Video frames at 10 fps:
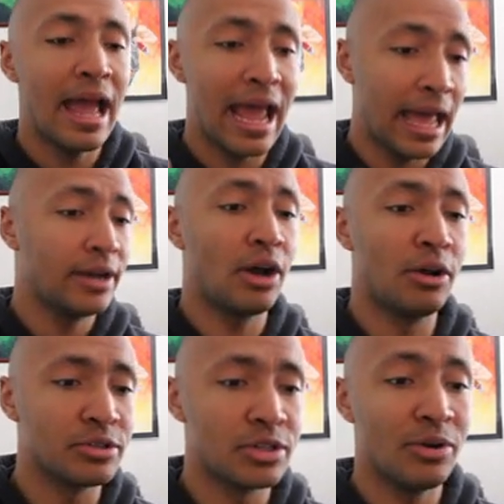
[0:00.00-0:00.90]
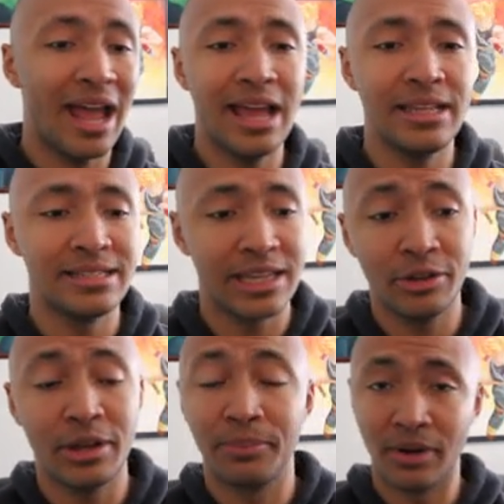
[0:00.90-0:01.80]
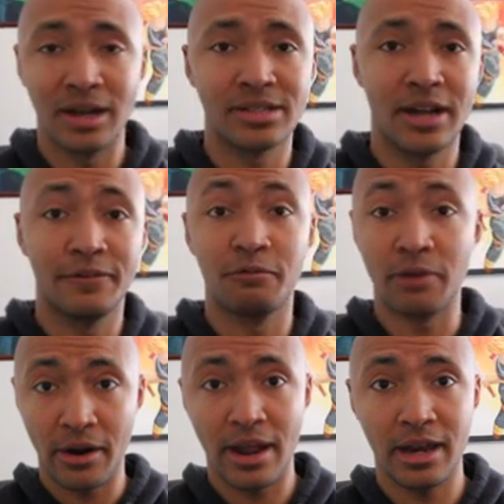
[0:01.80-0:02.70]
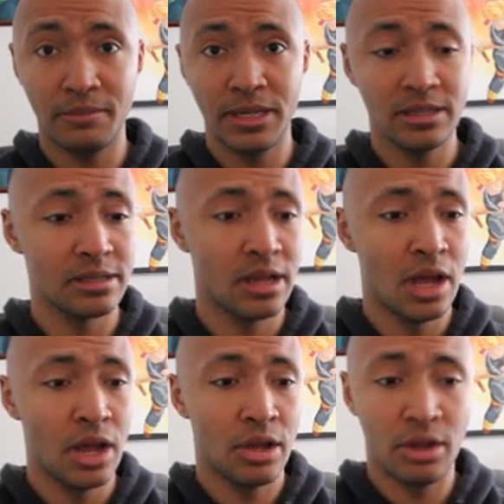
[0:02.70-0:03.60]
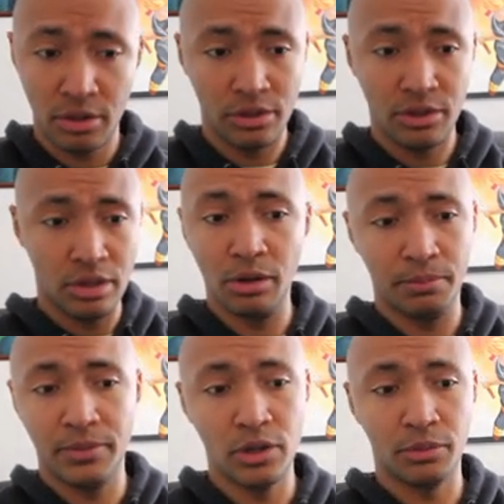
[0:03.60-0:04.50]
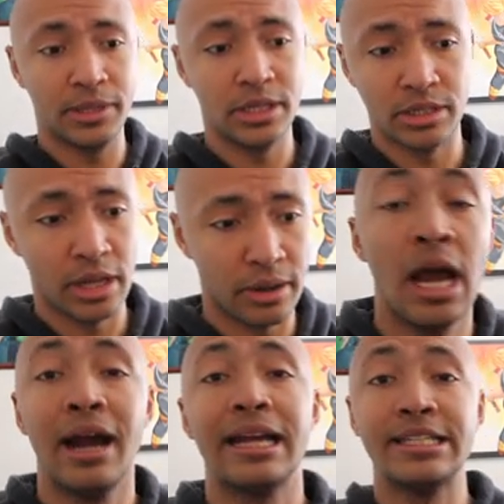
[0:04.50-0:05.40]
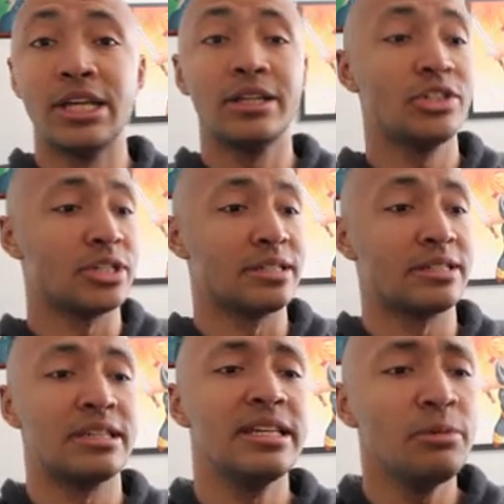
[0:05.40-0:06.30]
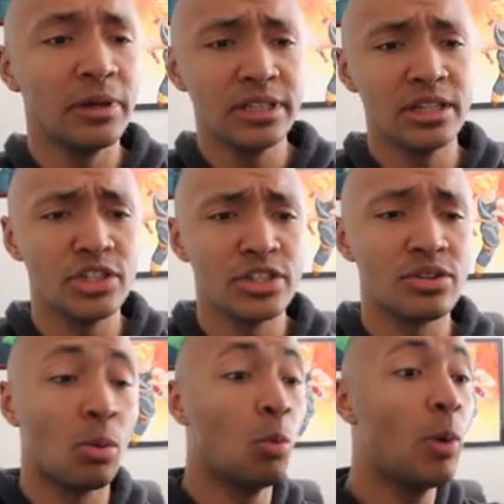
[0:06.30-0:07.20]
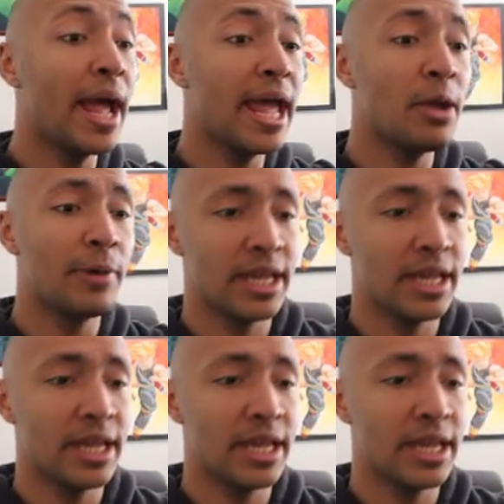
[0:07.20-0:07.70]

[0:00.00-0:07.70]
and also any skill that procs off of rare enemies, you'll you'll be good to go. All right, dungeons. The T1 dungeons way way